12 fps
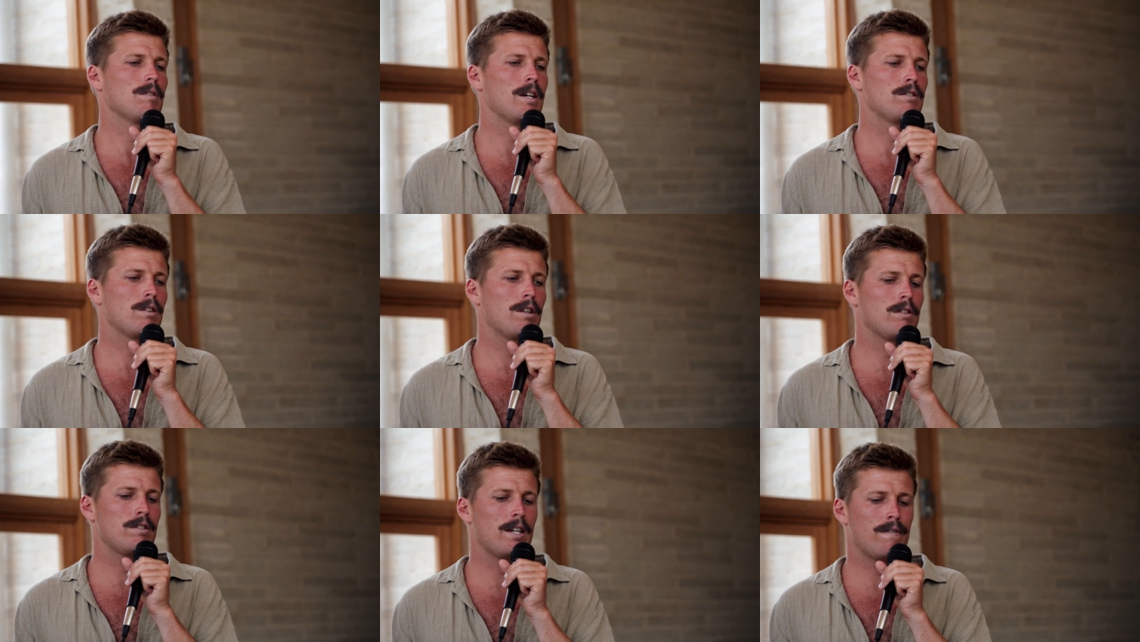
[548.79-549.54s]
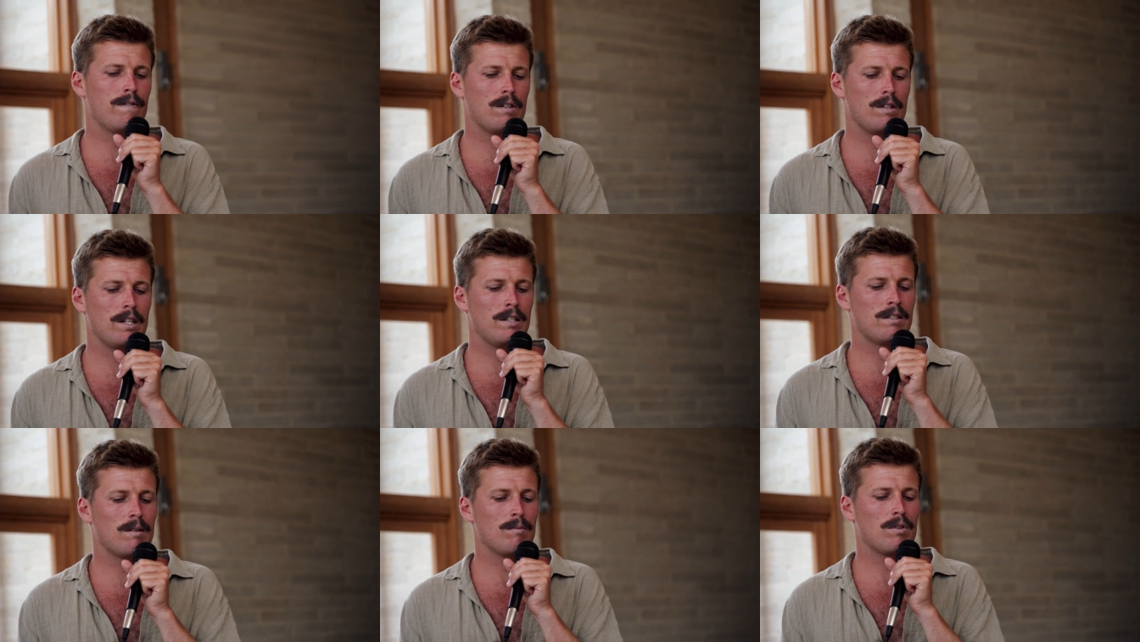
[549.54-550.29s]
And so there's definitely
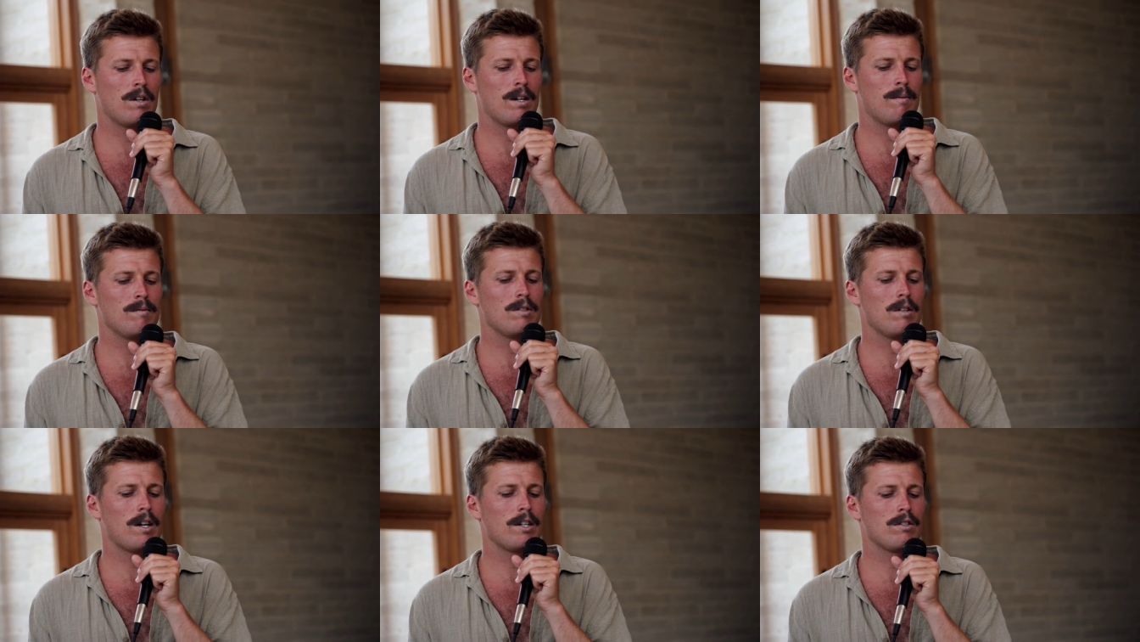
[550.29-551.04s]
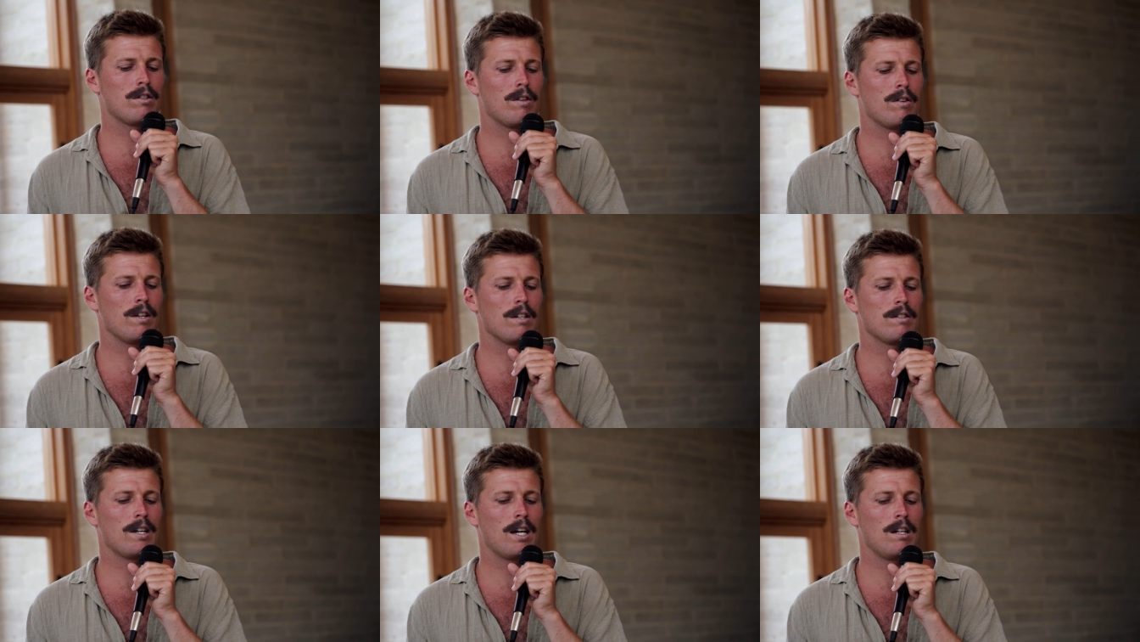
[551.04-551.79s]
sometimes I just don't think
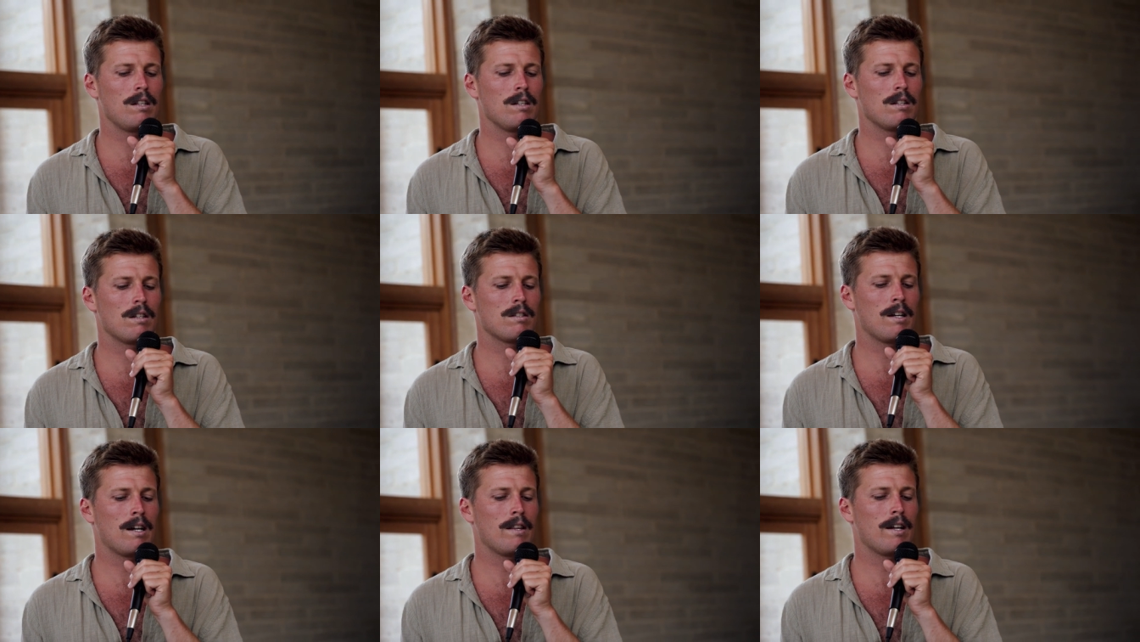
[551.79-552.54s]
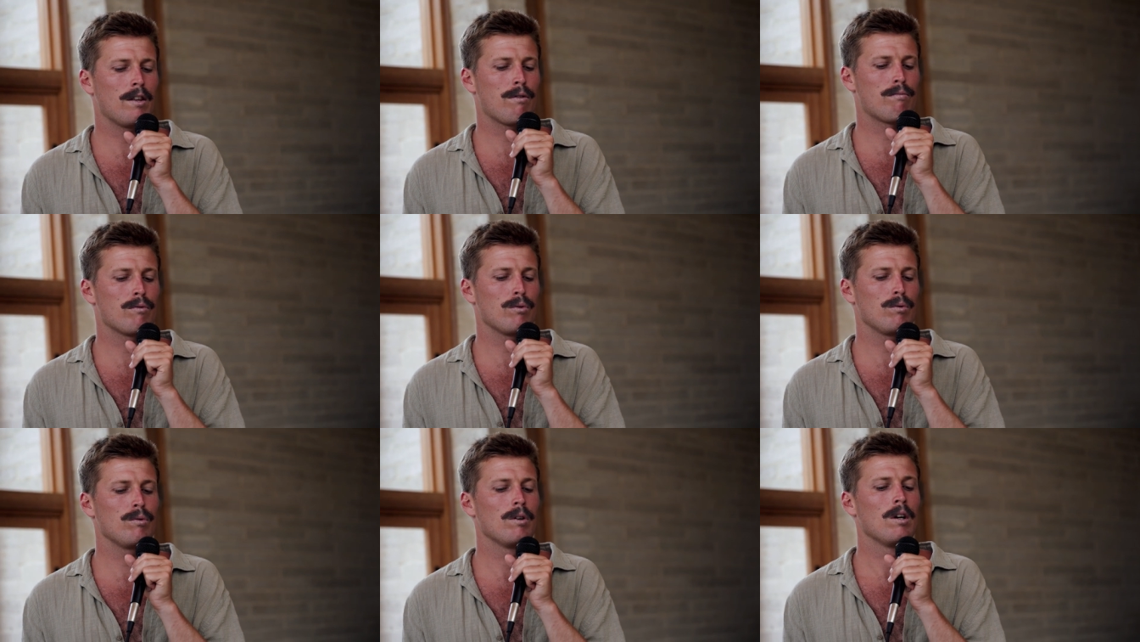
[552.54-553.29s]
there's anything that's had that
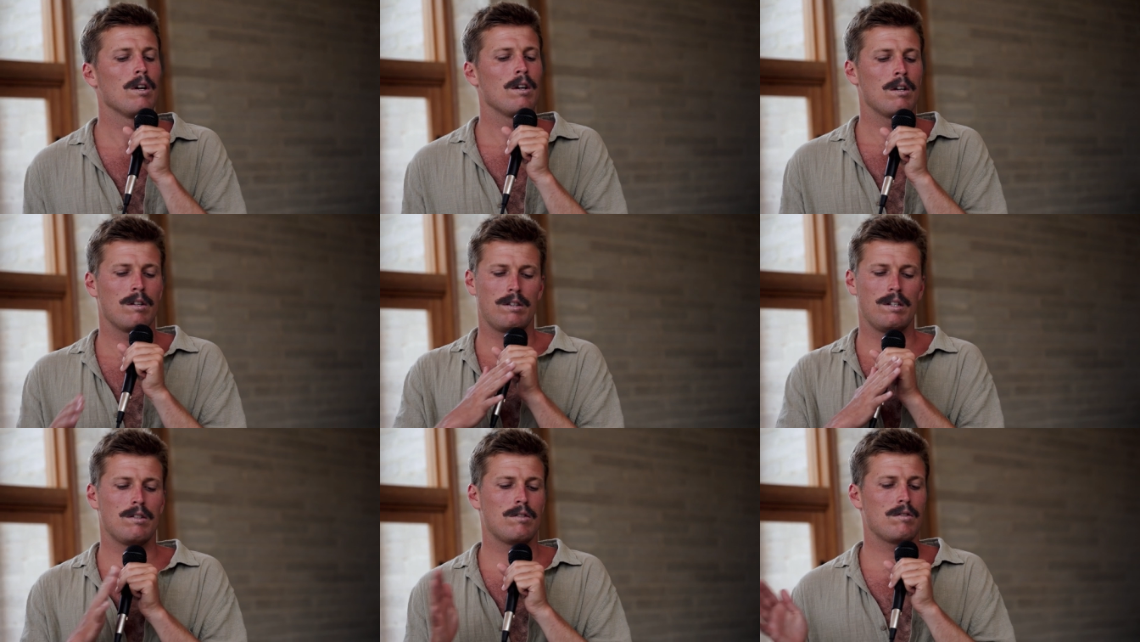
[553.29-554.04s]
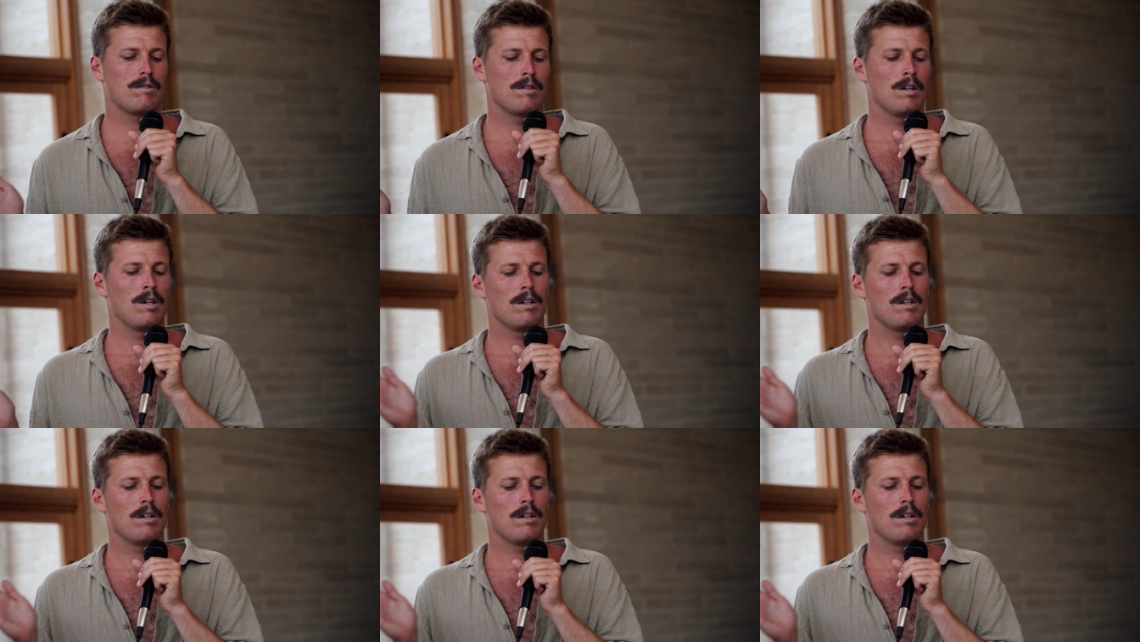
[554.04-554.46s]
through this.